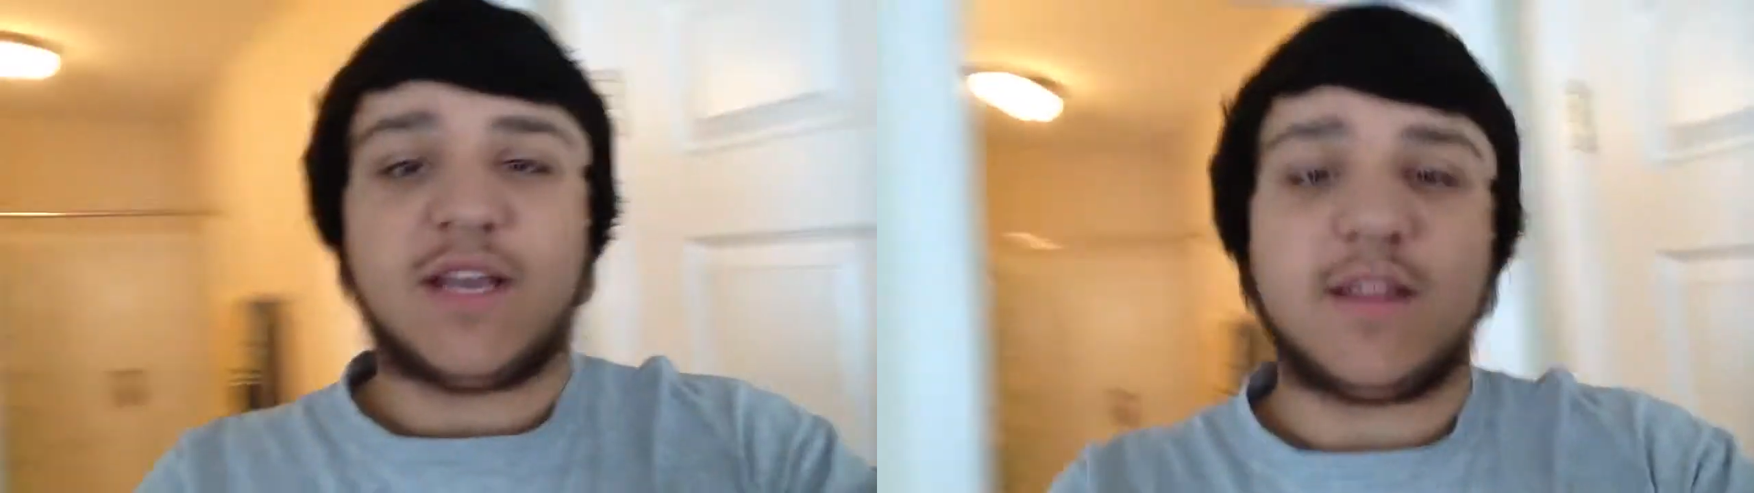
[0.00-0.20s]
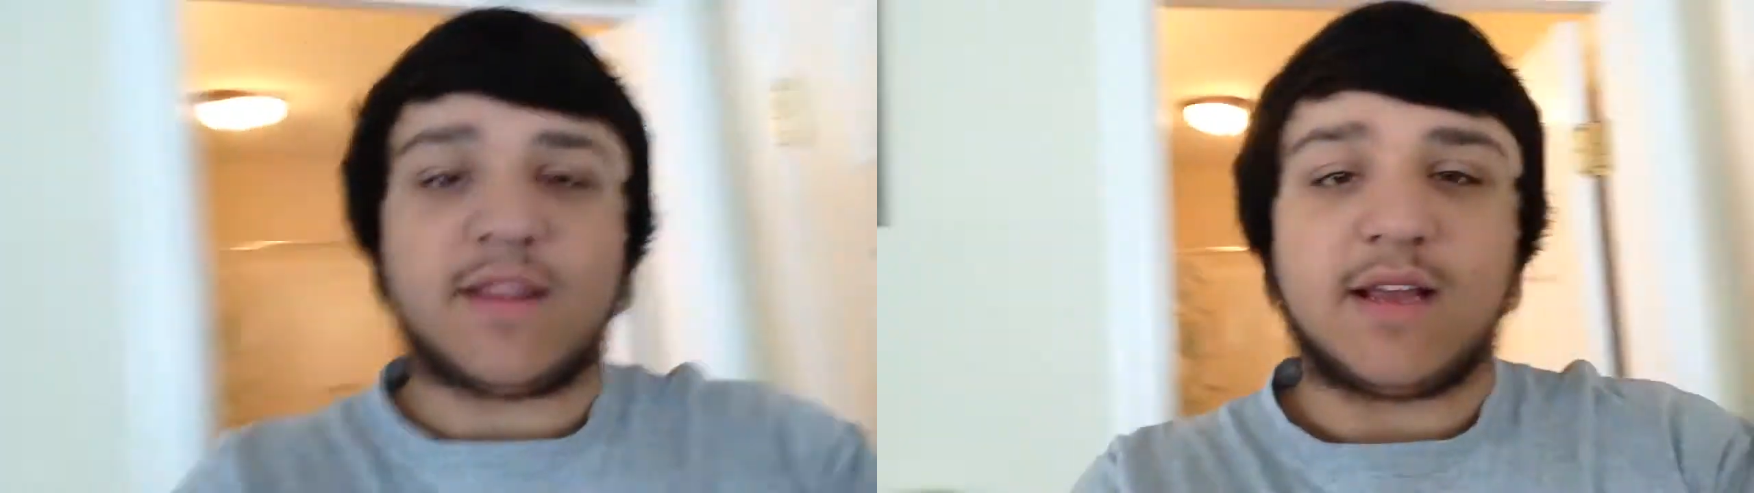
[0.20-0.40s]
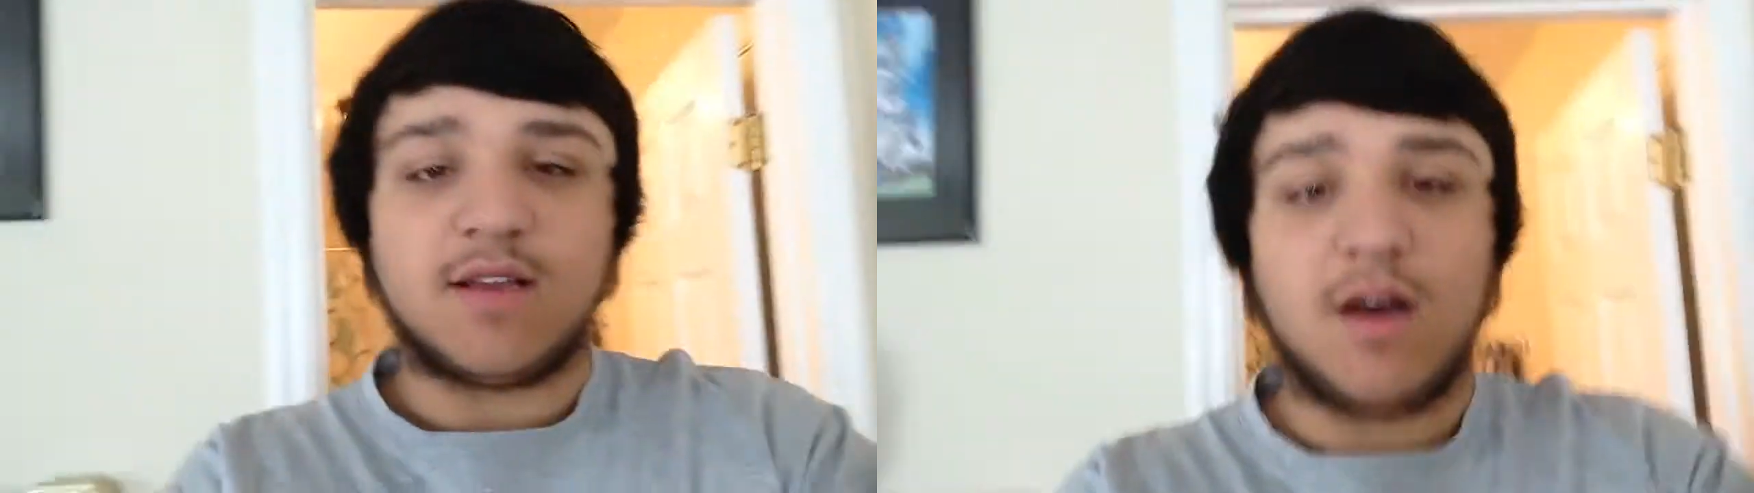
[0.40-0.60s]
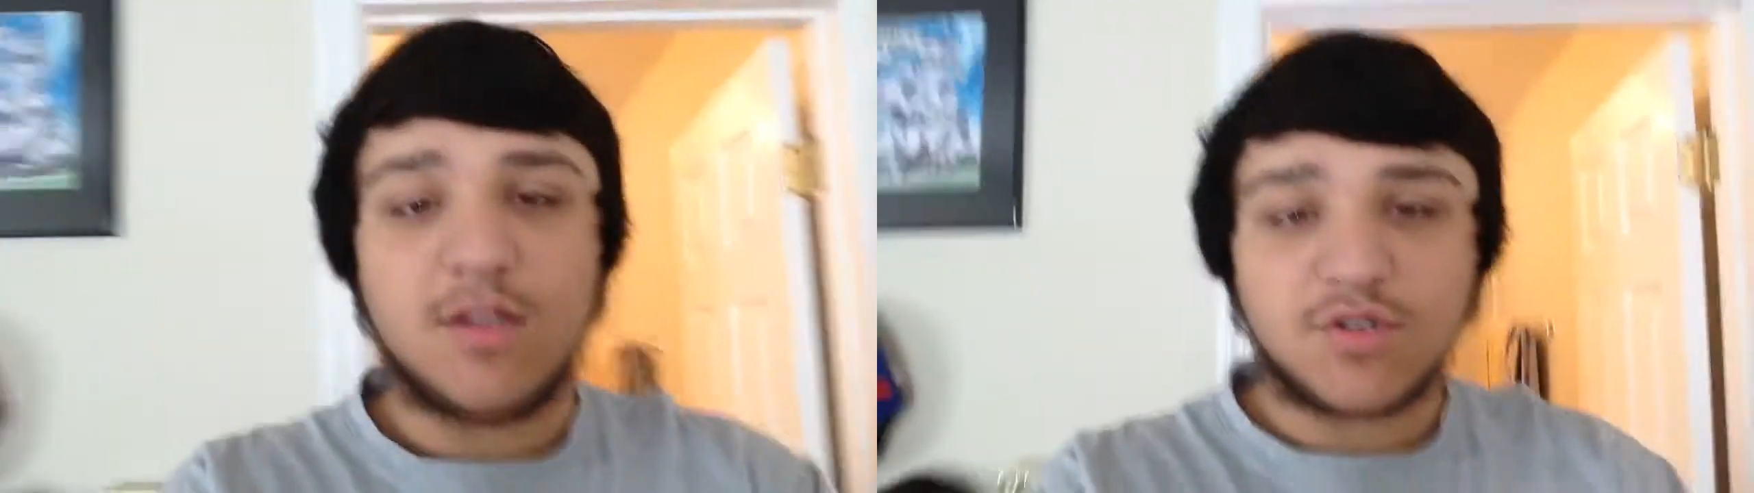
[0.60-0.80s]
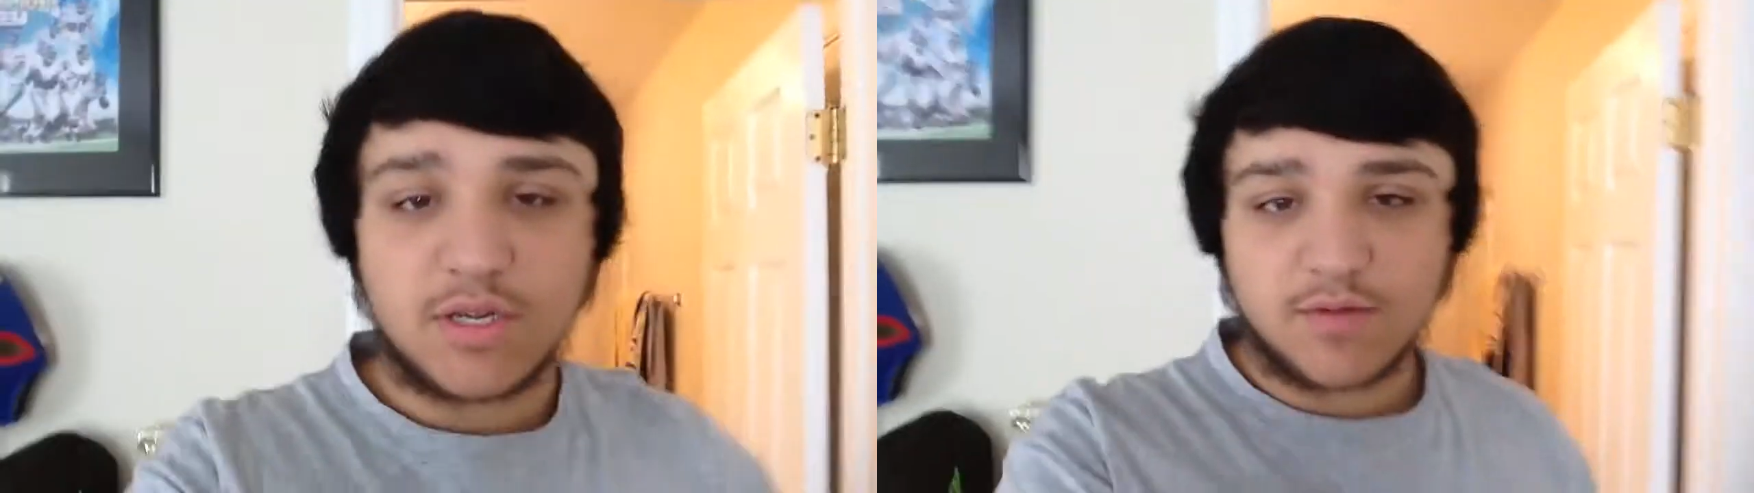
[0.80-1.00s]
I hit that
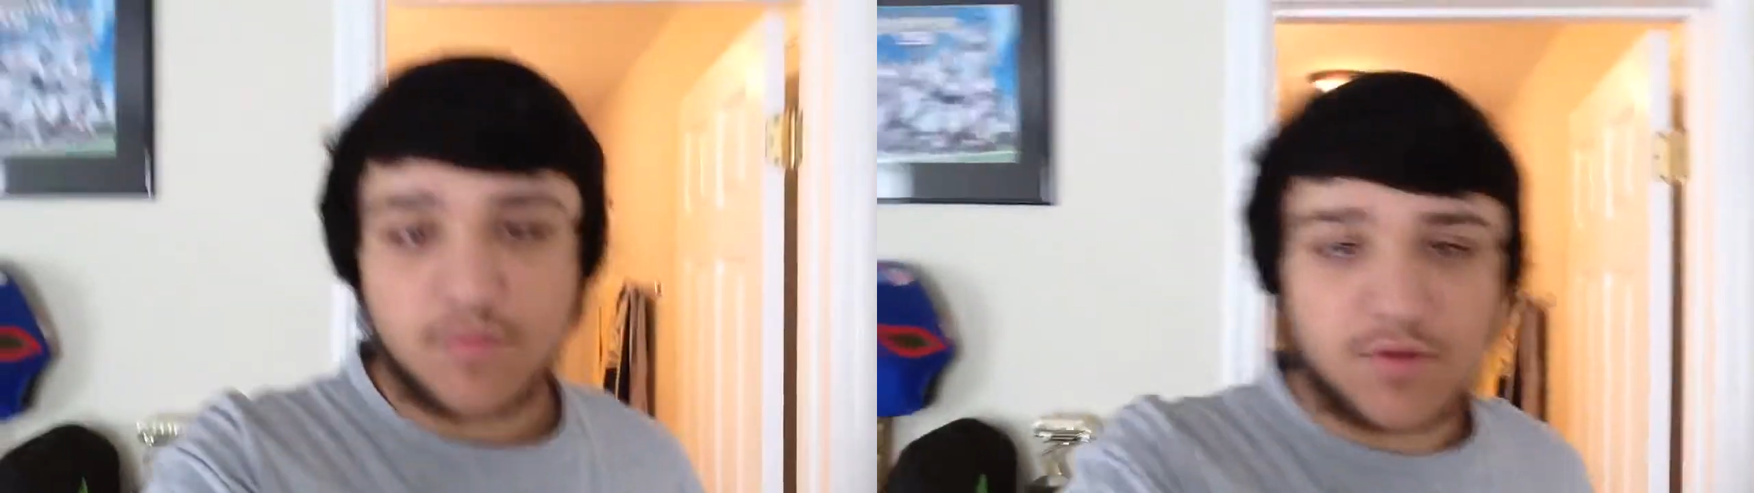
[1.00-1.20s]
100,